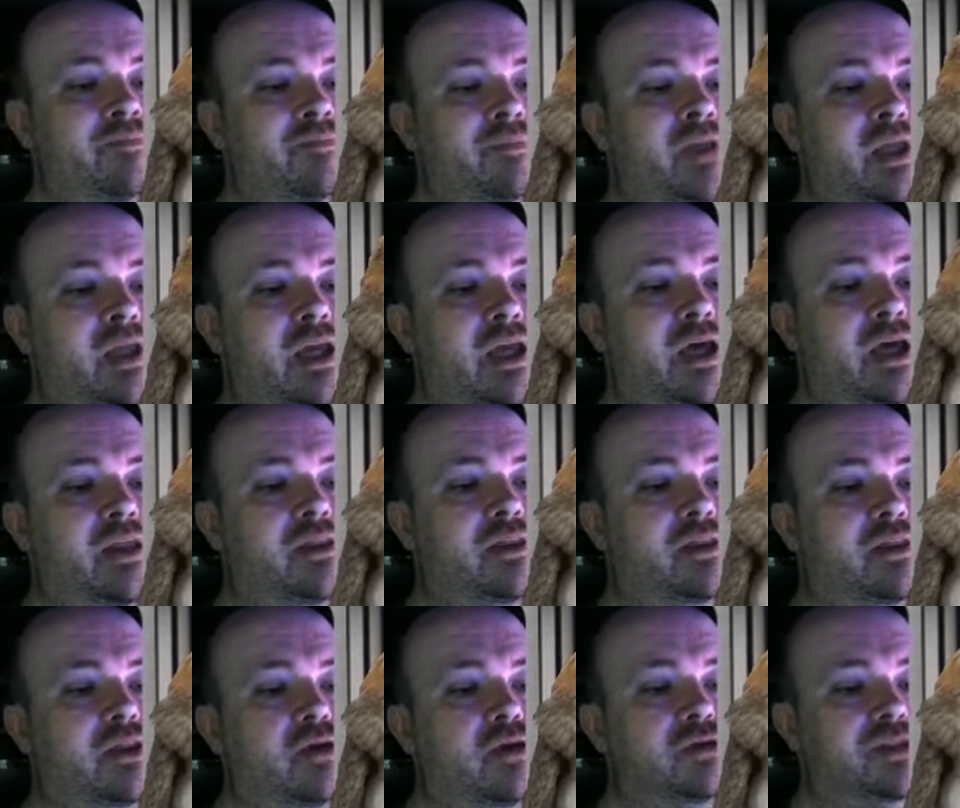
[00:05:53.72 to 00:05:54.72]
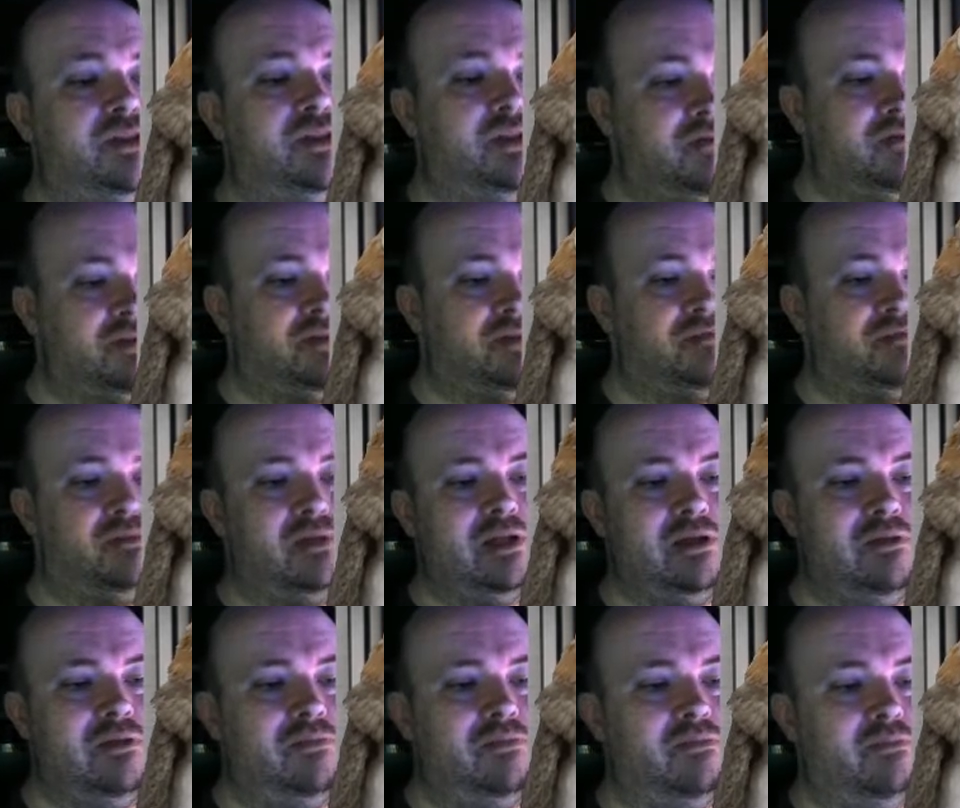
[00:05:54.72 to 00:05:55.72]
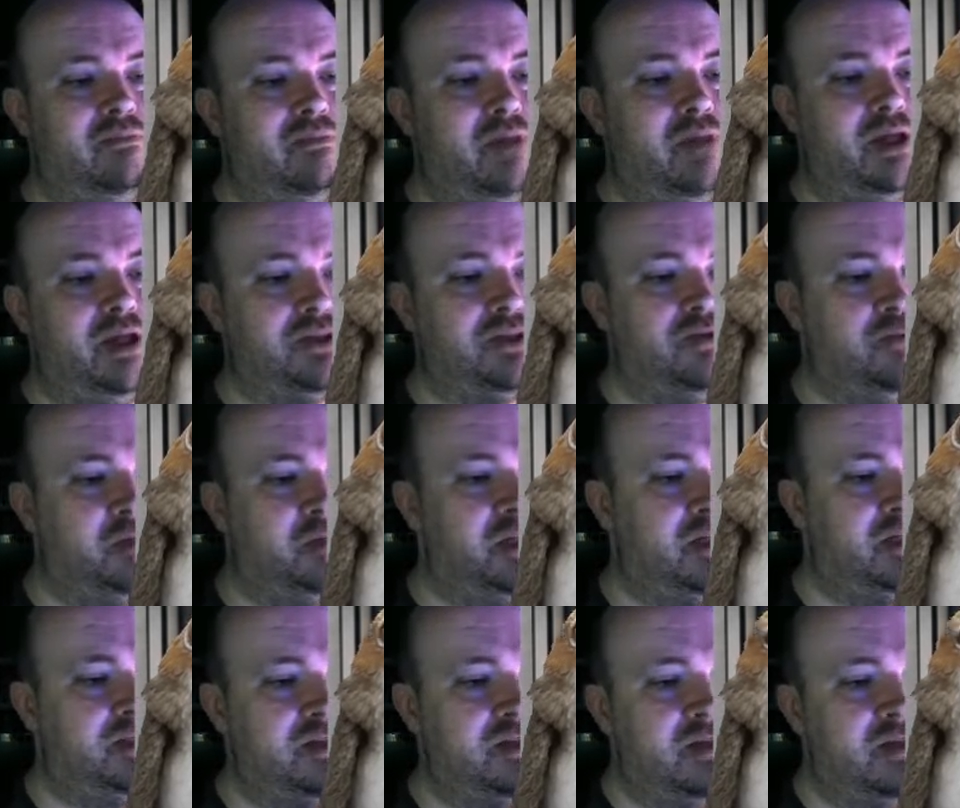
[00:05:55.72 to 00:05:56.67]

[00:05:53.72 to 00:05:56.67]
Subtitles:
Yeah, those little SOBs.